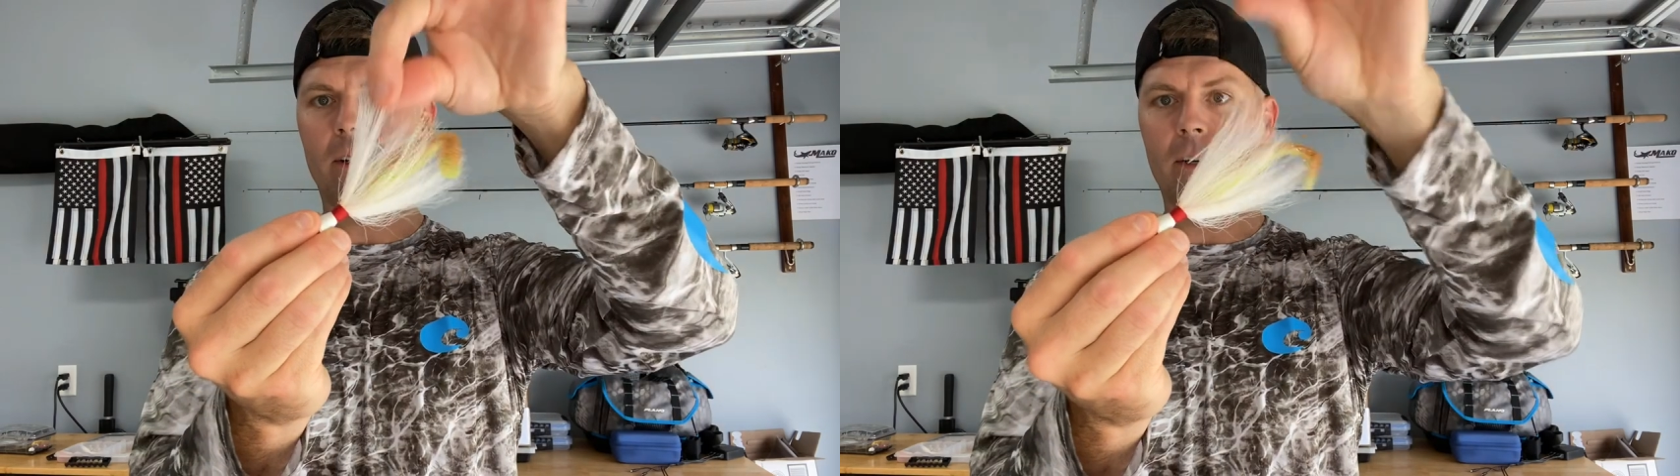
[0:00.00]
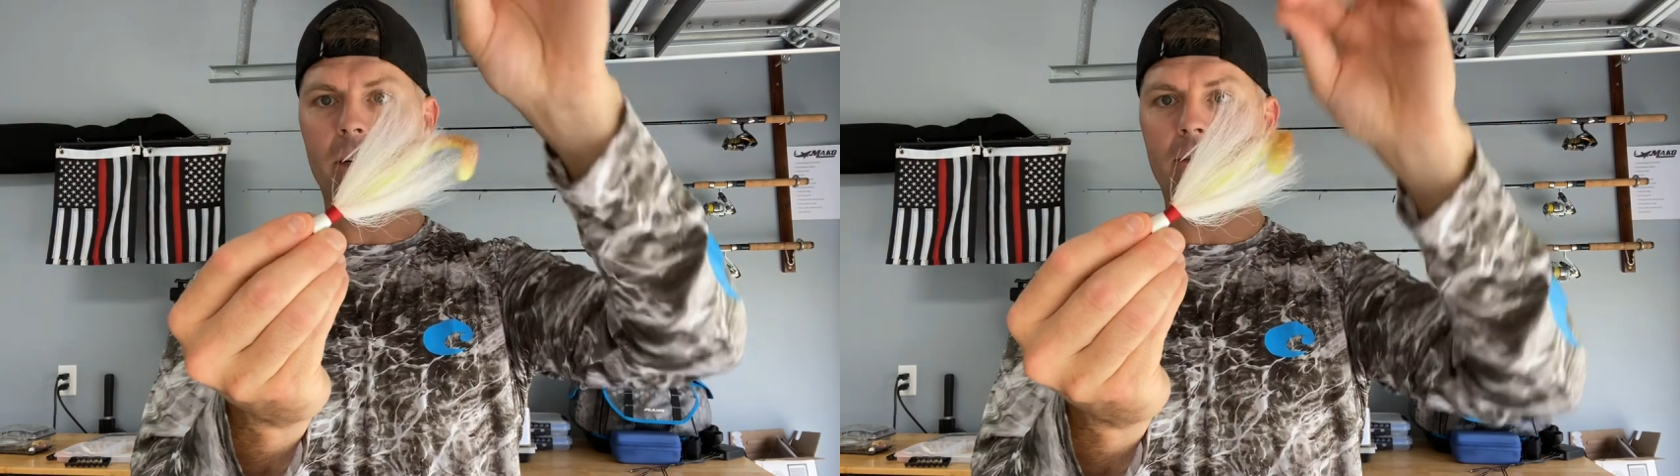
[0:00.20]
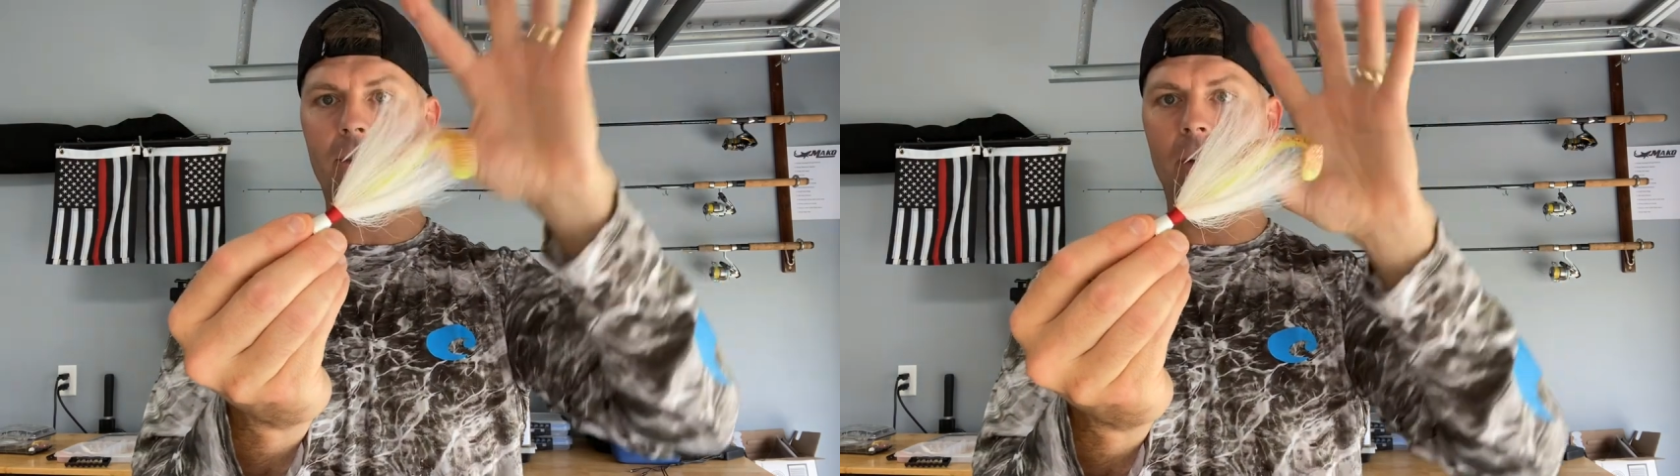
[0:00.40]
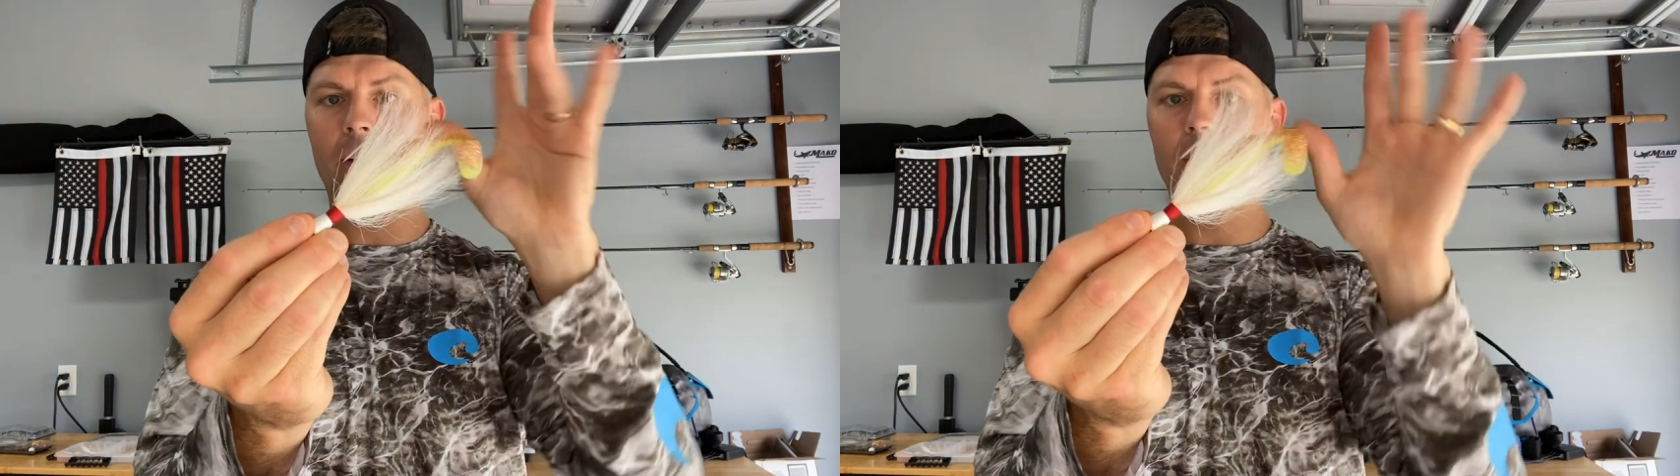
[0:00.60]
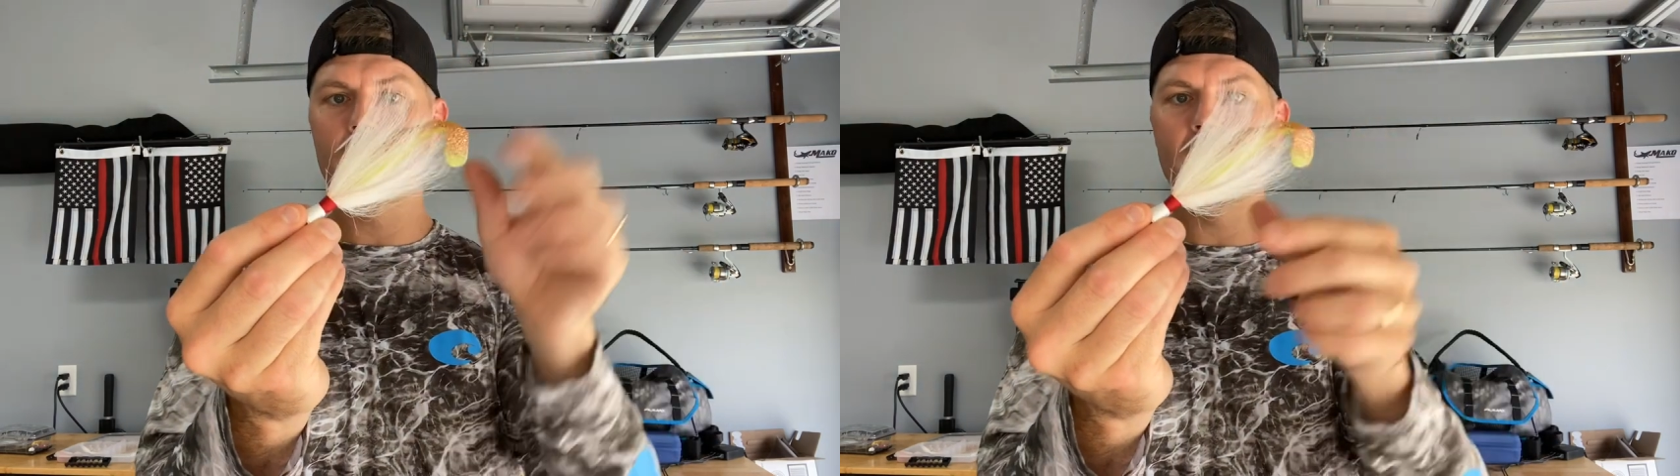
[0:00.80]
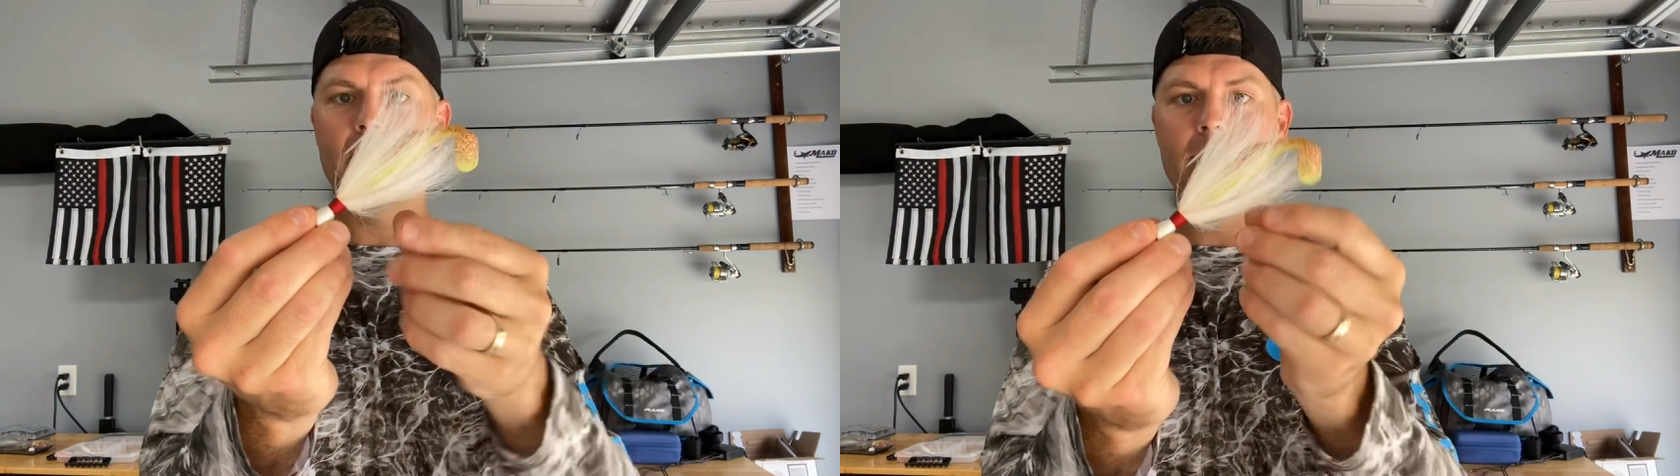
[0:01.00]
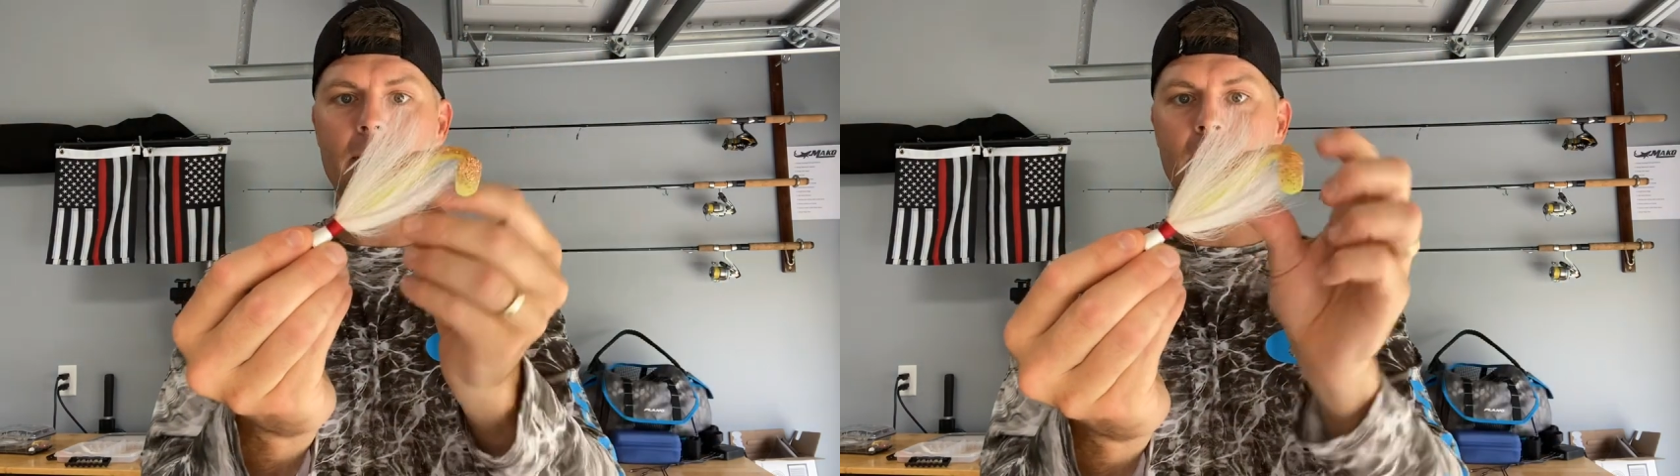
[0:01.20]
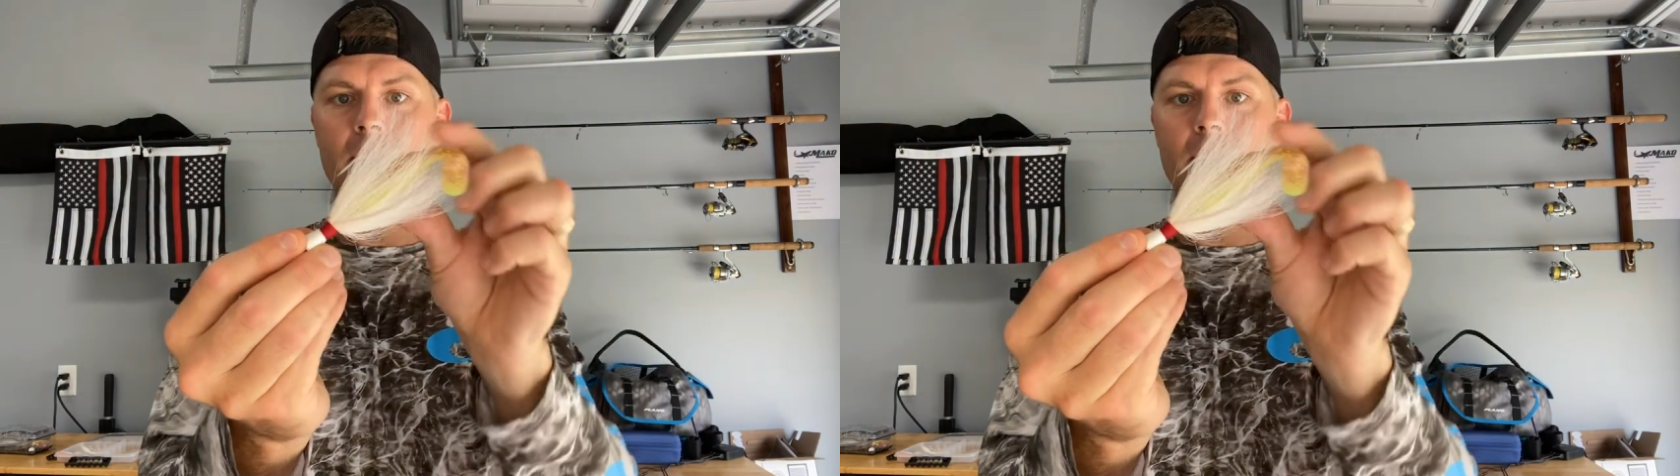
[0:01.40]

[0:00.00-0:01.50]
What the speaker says: are gonna flutter around